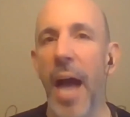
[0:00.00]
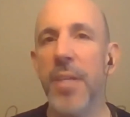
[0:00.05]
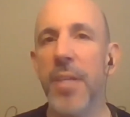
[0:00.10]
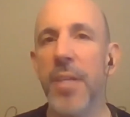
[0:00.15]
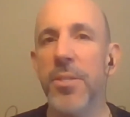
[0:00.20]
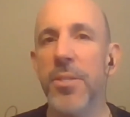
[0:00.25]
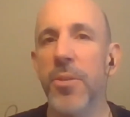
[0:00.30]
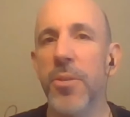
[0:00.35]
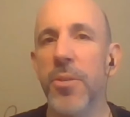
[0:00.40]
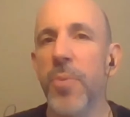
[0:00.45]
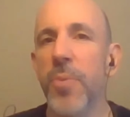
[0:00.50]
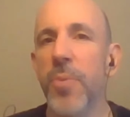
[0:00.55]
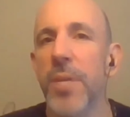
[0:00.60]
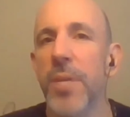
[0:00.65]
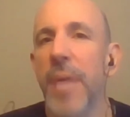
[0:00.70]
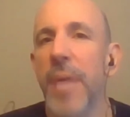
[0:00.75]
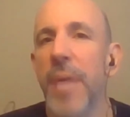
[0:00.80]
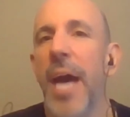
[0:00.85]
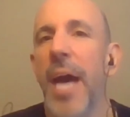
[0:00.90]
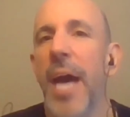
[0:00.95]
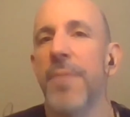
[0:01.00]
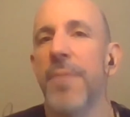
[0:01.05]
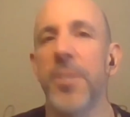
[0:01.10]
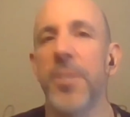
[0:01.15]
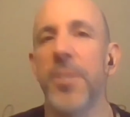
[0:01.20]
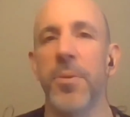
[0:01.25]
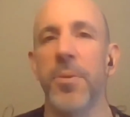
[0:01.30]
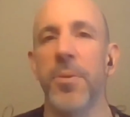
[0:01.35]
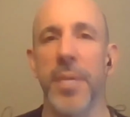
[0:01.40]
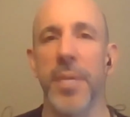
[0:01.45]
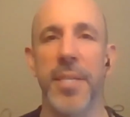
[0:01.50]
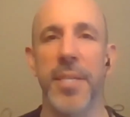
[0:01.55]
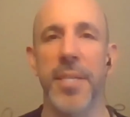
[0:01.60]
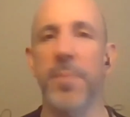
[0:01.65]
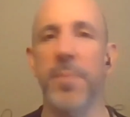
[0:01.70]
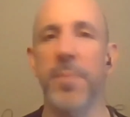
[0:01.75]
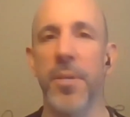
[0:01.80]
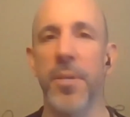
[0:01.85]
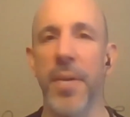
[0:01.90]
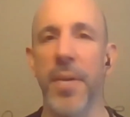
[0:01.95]
we don't have to accept our
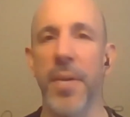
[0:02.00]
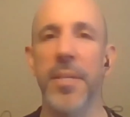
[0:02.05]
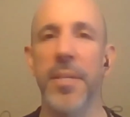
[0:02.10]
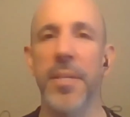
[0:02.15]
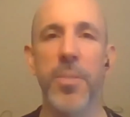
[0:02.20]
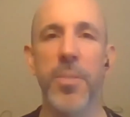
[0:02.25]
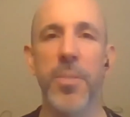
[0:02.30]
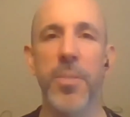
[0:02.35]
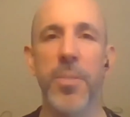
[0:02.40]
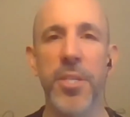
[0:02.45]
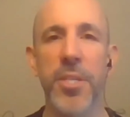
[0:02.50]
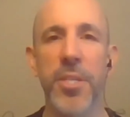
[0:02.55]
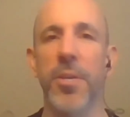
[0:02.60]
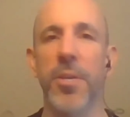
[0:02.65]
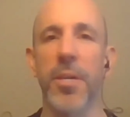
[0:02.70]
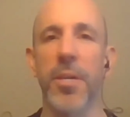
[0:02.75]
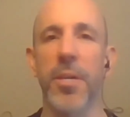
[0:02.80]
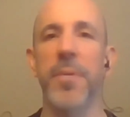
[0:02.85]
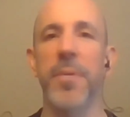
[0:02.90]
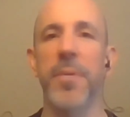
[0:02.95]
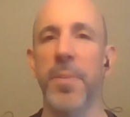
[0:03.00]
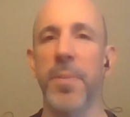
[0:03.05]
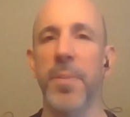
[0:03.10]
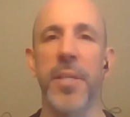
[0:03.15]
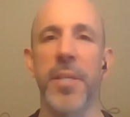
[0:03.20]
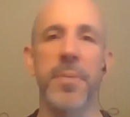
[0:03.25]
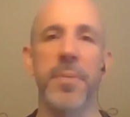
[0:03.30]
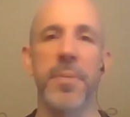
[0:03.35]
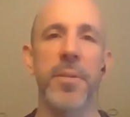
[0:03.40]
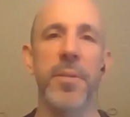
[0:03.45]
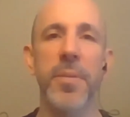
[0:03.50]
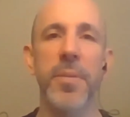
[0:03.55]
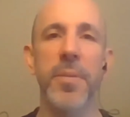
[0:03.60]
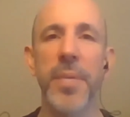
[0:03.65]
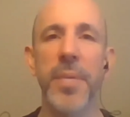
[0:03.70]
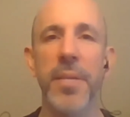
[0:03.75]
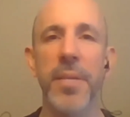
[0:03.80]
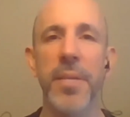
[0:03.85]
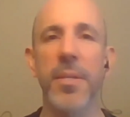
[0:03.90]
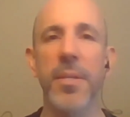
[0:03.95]
greatness. We can shirk our responsibility. We
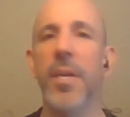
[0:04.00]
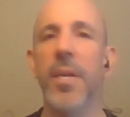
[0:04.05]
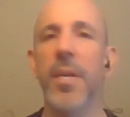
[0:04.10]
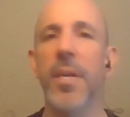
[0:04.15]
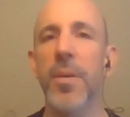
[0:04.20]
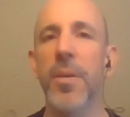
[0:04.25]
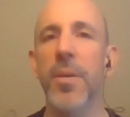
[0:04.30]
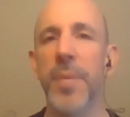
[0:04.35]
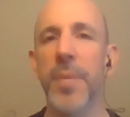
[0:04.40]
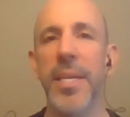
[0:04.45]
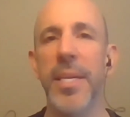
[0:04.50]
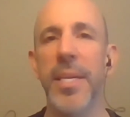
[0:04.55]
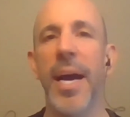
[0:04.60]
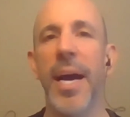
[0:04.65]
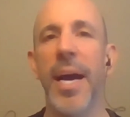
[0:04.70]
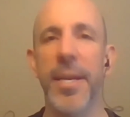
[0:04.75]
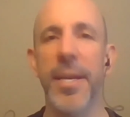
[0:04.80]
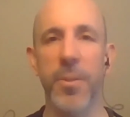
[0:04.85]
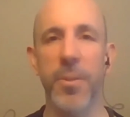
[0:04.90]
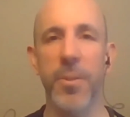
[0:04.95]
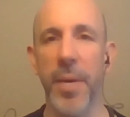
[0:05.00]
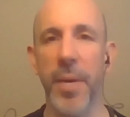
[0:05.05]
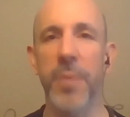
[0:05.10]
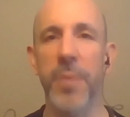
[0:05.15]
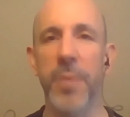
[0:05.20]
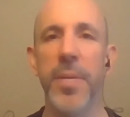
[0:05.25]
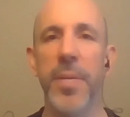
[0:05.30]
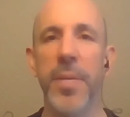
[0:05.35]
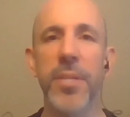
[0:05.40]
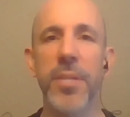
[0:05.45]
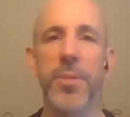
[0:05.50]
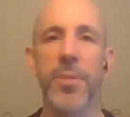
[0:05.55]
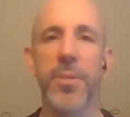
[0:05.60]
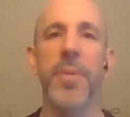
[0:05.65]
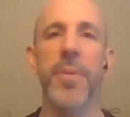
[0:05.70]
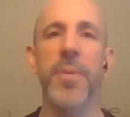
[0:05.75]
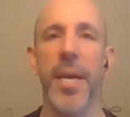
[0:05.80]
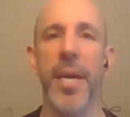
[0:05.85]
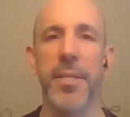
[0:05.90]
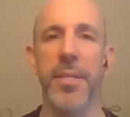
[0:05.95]
can hide away. We can do
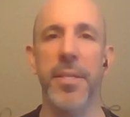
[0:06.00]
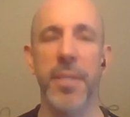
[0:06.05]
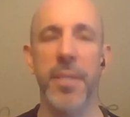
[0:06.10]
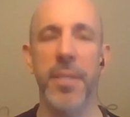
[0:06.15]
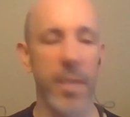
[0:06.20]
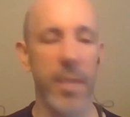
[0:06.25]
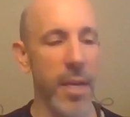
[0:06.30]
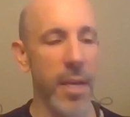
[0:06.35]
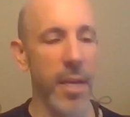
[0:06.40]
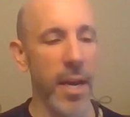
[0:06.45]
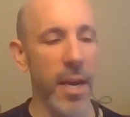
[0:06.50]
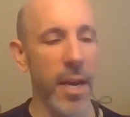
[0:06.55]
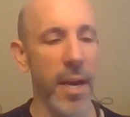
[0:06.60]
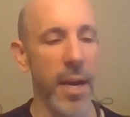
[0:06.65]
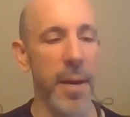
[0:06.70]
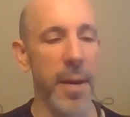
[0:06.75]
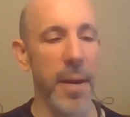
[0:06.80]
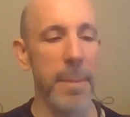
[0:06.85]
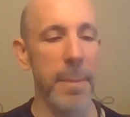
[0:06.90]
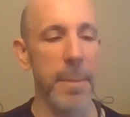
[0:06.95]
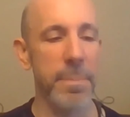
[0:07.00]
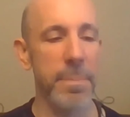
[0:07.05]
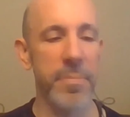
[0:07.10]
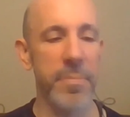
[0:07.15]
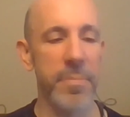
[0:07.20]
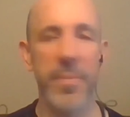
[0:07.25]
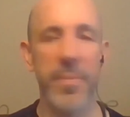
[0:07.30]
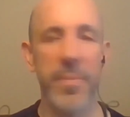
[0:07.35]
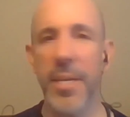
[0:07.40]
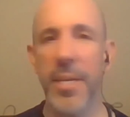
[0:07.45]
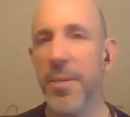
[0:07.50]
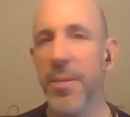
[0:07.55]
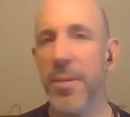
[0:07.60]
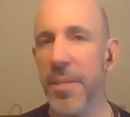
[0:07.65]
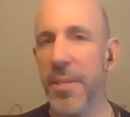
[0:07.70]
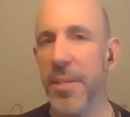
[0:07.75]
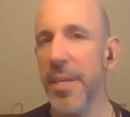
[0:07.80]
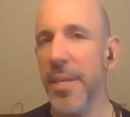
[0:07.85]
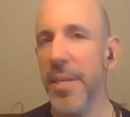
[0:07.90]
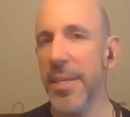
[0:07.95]
that. Here's the
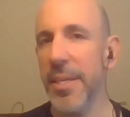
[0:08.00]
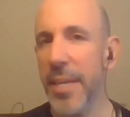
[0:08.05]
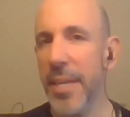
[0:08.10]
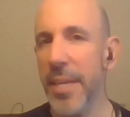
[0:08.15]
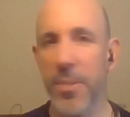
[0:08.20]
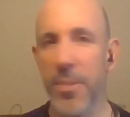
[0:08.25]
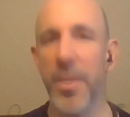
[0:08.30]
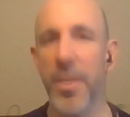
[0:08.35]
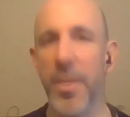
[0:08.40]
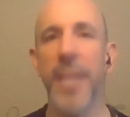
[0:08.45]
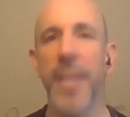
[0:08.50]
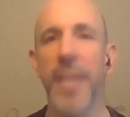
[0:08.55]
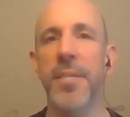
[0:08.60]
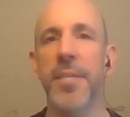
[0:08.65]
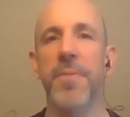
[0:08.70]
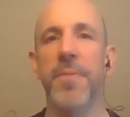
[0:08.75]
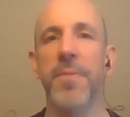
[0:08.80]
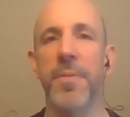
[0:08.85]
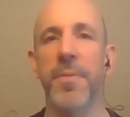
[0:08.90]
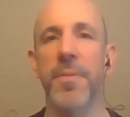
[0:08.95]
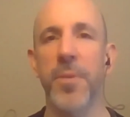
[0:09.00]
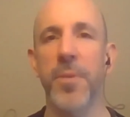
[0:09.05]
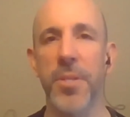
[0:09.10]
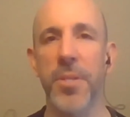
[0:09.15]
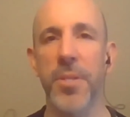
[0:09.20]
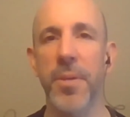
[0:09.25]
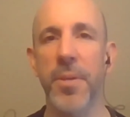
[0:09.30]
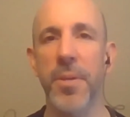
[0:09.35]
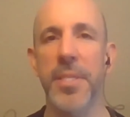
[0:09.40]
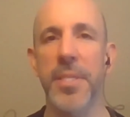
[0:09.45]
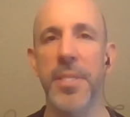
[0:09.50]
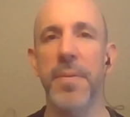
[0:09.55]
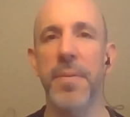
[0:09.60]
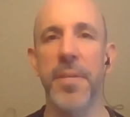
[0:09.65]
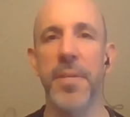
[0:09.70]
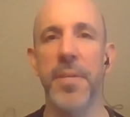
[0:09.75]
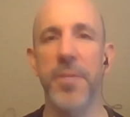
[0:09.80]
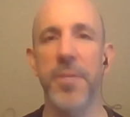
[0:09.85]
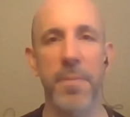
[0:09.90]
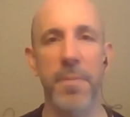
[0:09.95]
thing. That's what I did for the first 37 years
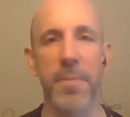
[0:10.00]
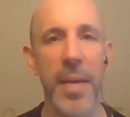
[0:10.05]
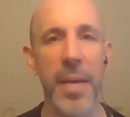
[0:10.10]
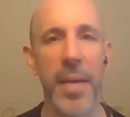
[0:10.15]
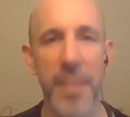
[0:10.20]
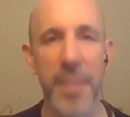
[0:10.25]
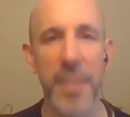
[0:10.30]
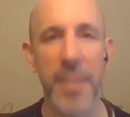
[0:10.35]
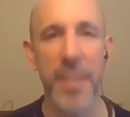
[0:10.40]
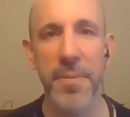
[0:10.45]
of my life.